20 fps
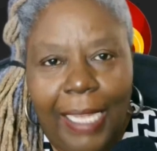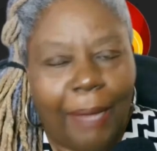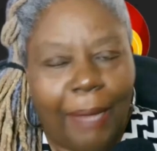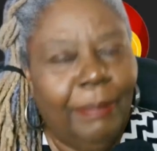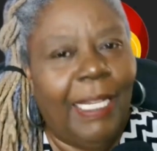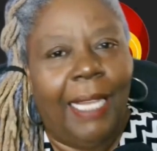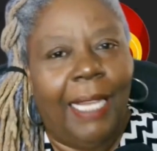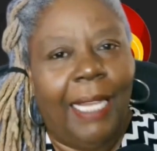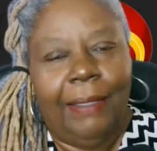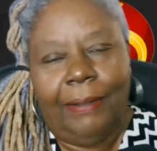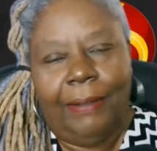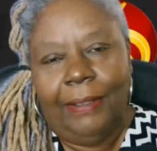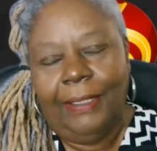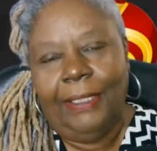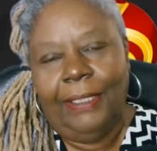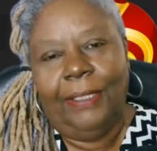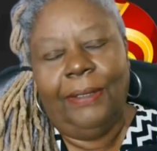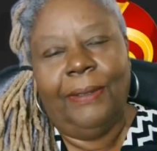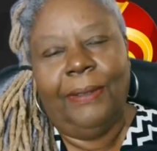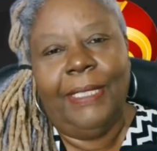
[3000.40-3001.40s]
going to do
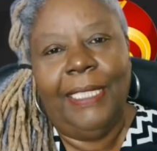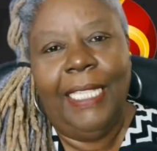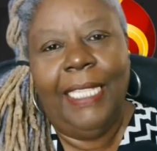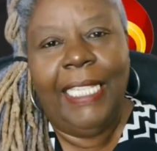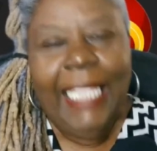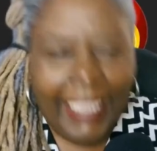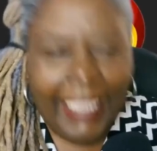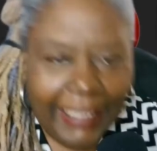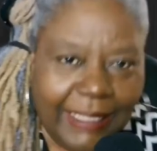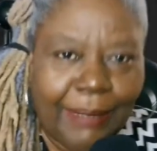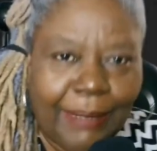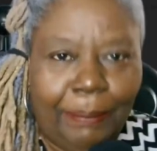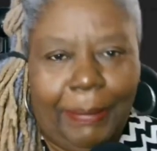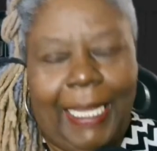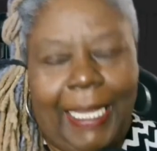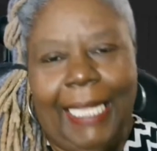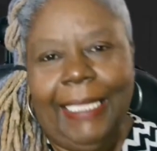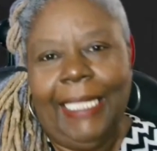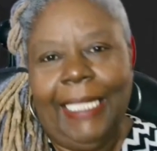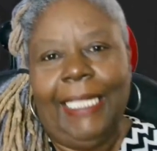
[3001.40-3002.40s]
it. Get
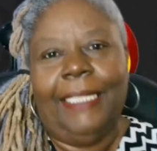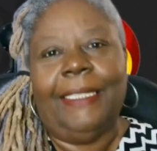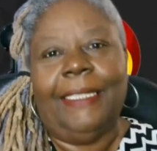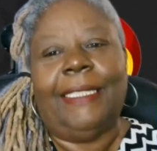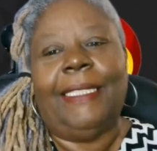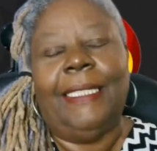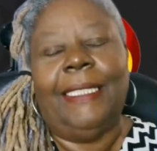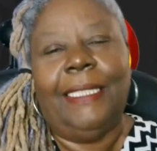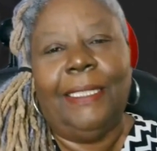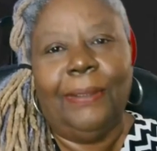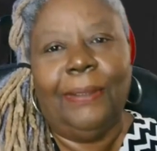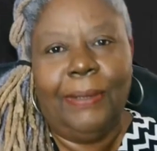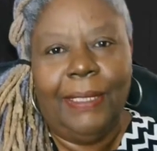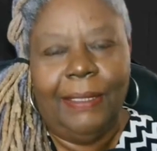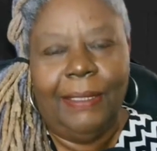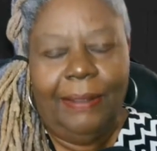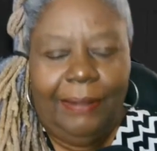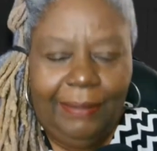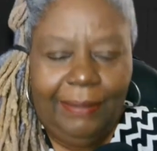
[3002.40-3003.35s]
somebody else to do it.